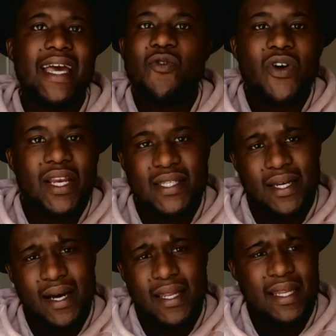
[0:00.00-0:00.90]
everyone has
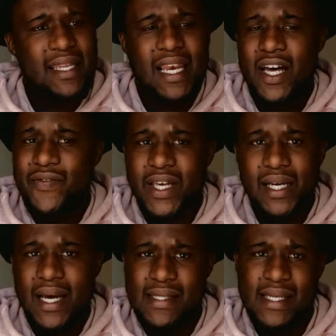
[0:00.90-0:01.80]
a gun and they love their
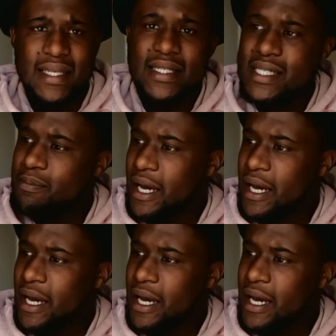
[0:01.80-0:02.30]
guns and they just